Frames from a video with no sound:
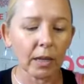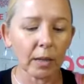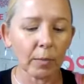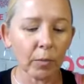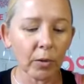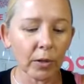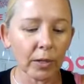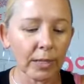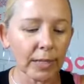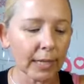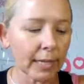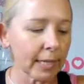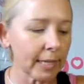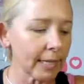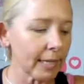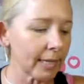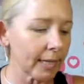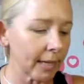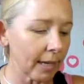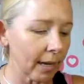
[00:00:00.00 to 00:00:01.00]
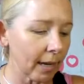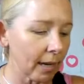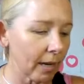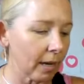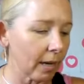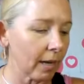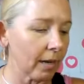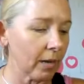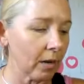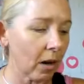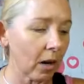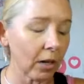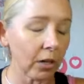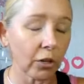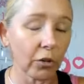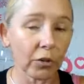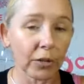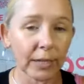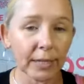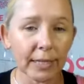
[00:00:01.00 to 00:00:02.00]
the more it's going to stay and not
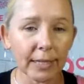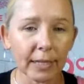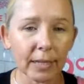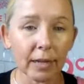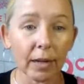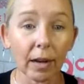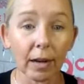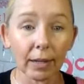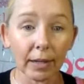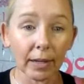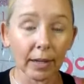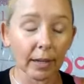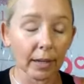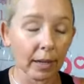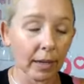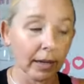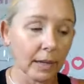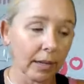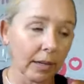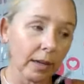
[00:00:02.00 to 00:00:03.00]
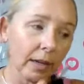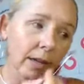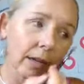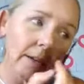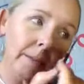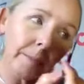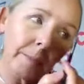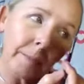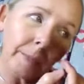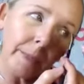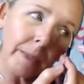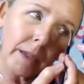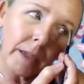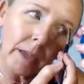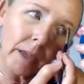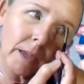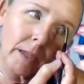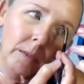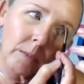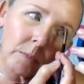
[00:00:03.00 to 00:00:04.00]
crease and not get cakey.
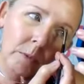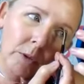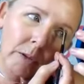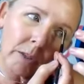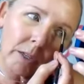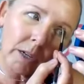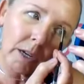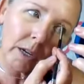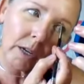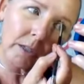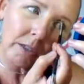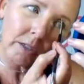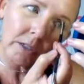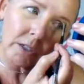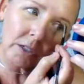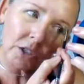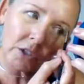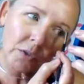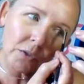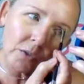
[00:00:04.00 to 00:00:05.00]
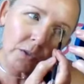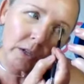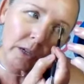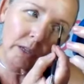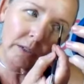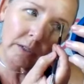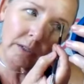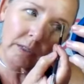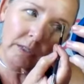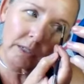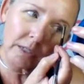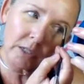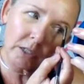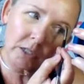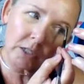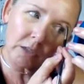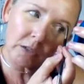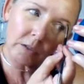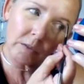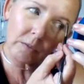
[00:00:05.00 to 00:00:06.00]
And the more the color, the true color is going to
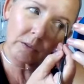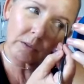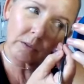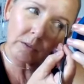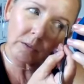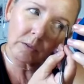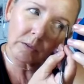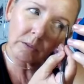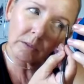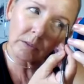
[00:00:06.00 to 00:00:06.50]
show through.